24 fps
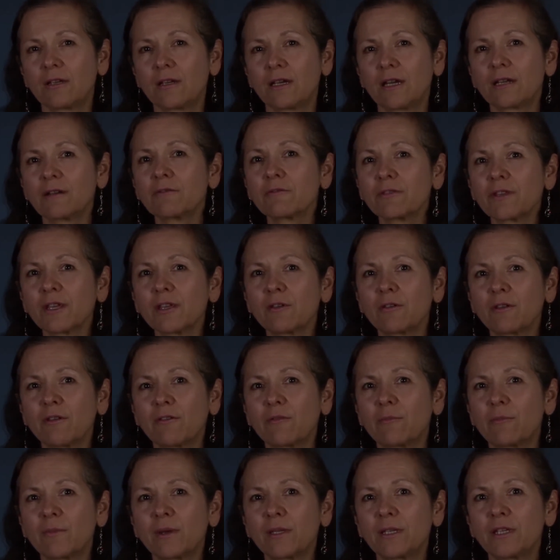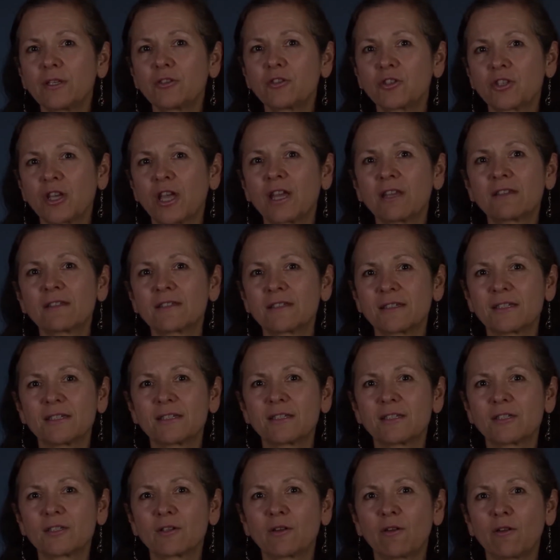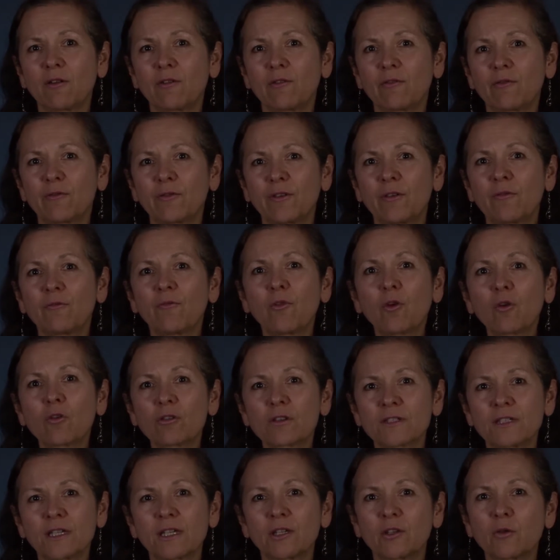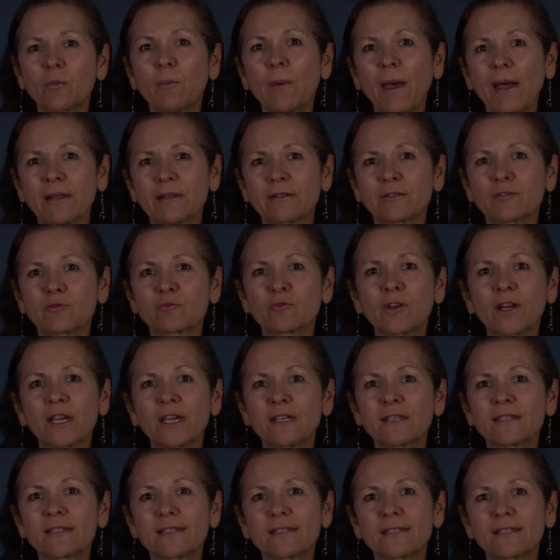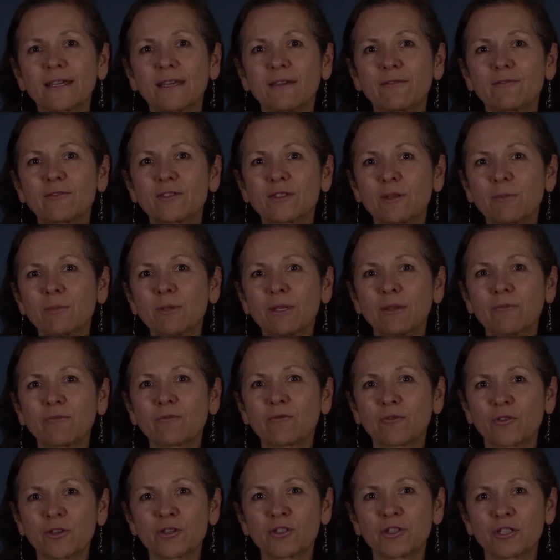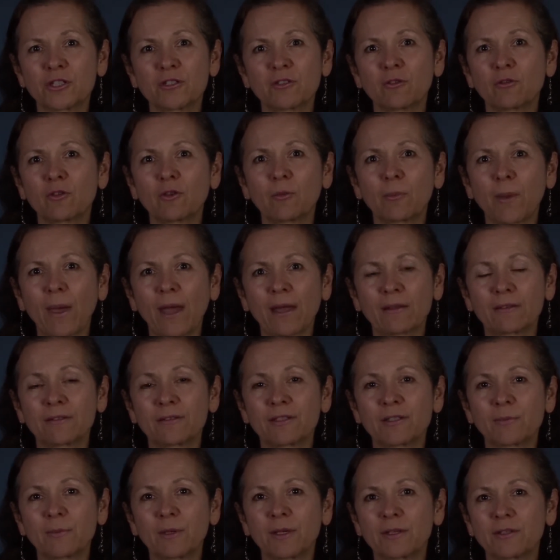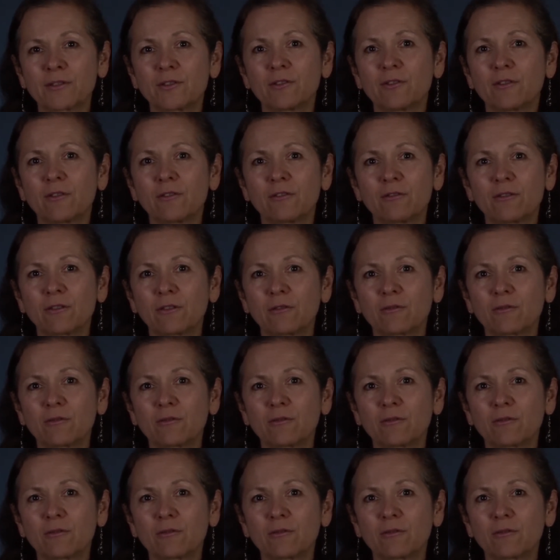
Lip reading: I don't think you have many chances of enforcing your patent rights if somebody infringes on your patents, because the